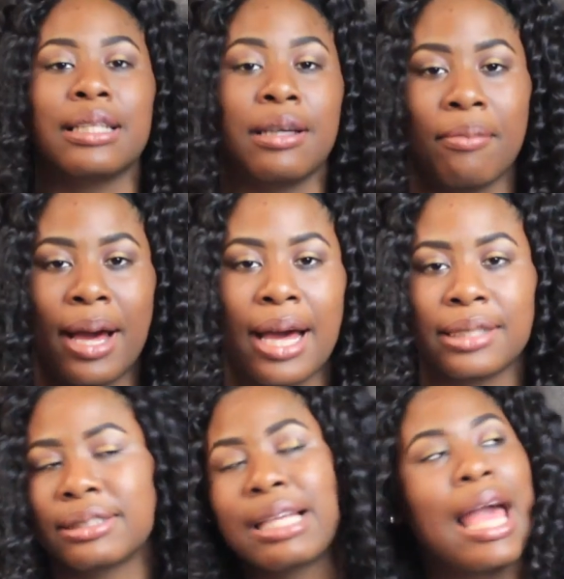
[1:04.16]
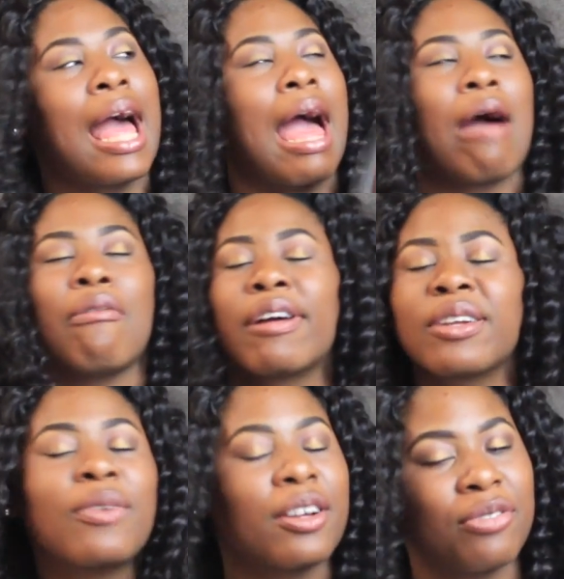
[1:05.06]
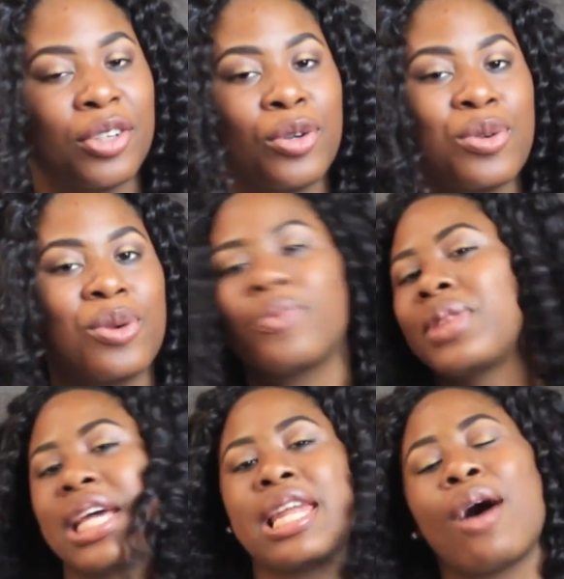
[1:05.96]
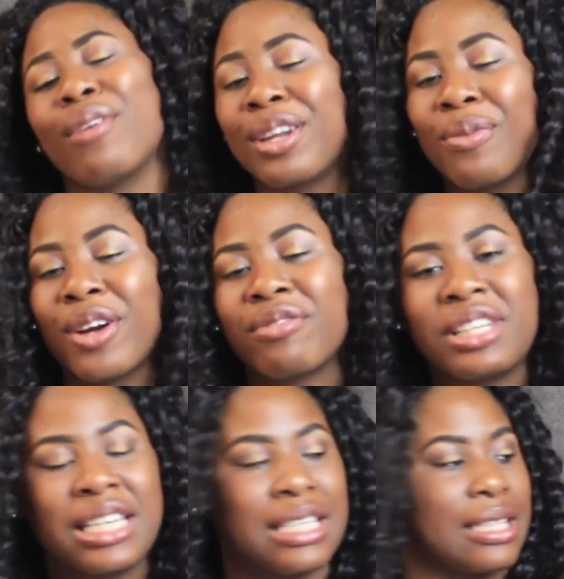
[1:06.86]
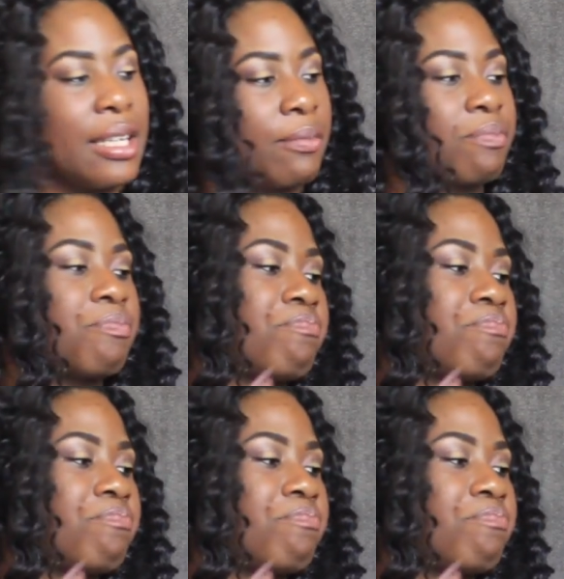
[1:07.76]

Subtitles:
look, Mom, I want to work for Google and I want to work for Disney.